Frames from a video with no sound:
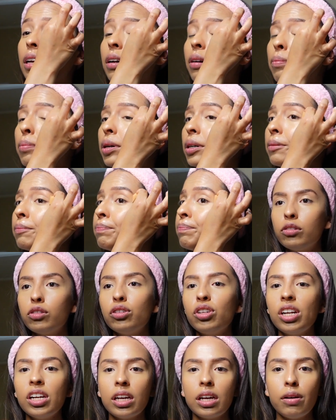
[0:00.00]
But I also
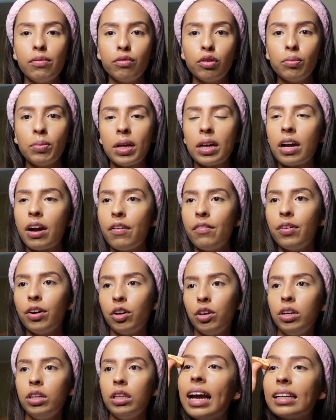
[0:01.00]
didn't come from like a
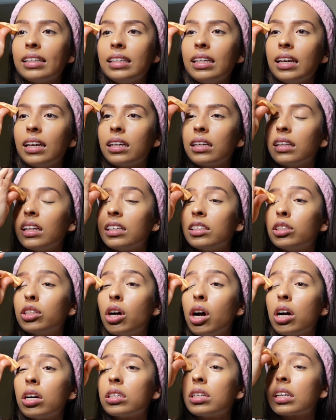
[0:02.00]
very hectic, like
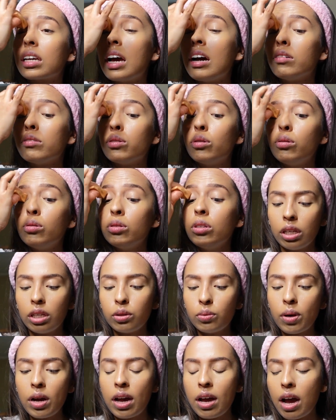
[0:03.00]
toxic household. So that's
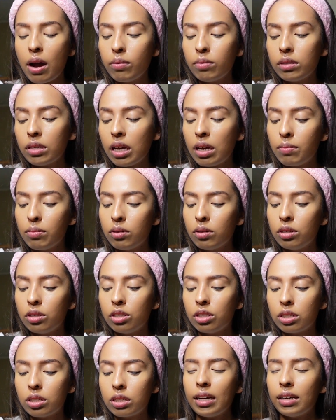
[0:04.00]
why I was able to
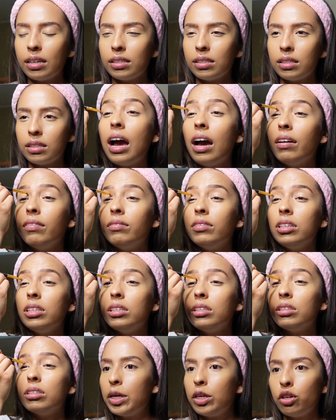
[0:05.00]
just, I guess, have
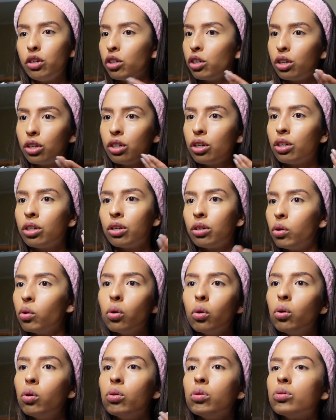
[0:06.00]
these pure
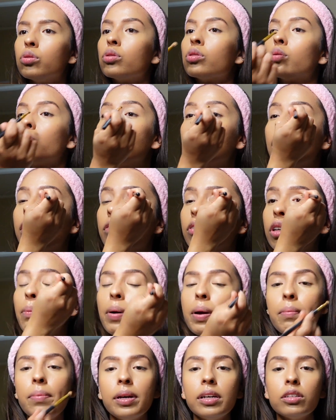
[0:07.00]
goals or whatever.
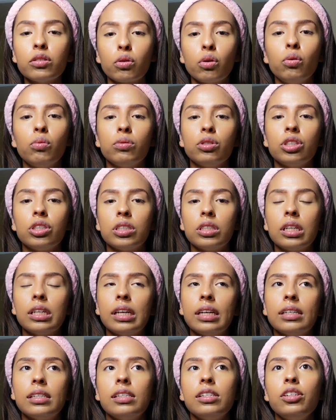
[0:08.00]
My biggest goal was just
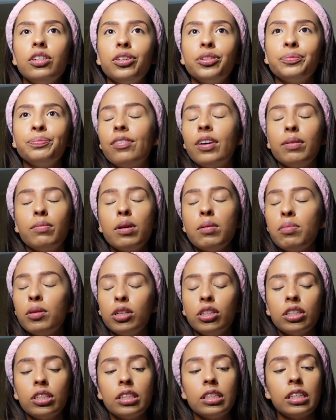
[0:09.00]
like, you know, find my
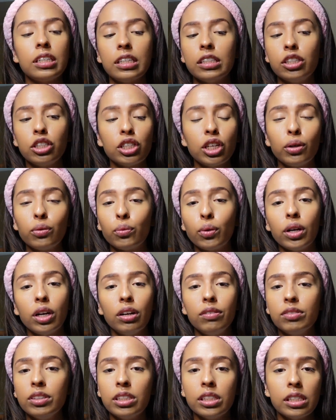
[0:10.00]
person and just like run
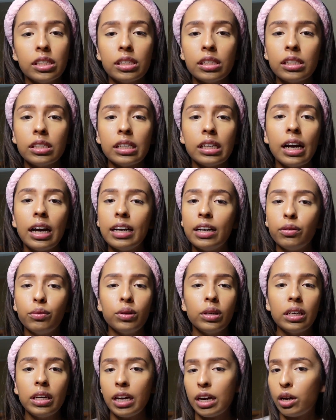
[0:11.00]
off into the sunset. I didn't
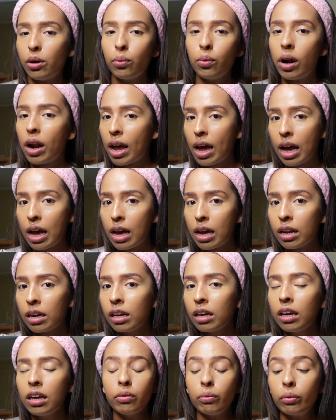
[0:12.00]
really care what I had. I
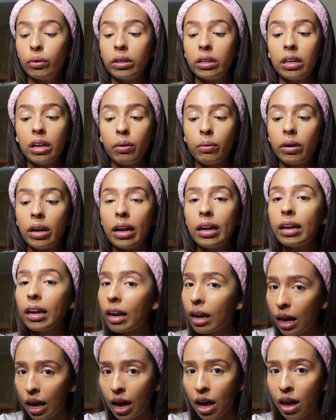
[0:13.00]
didn't really care what I
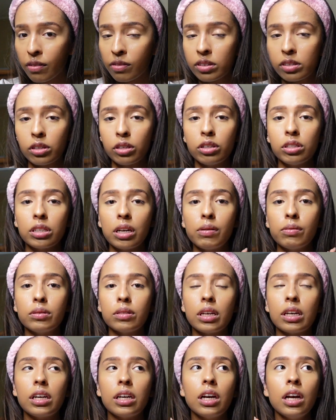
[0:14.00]
didn't have. As long as I was
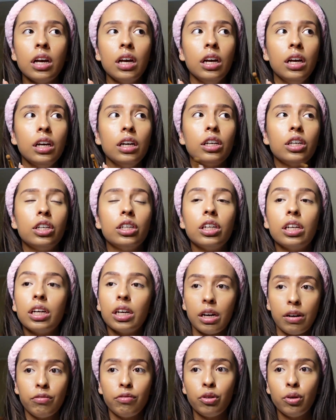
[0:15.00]
like good and
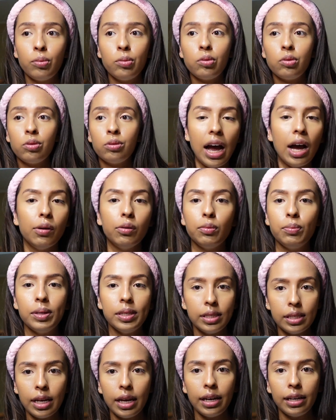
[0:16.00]
comfortable, I would be
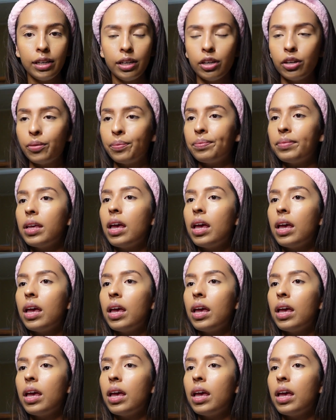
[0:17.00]
set, you know.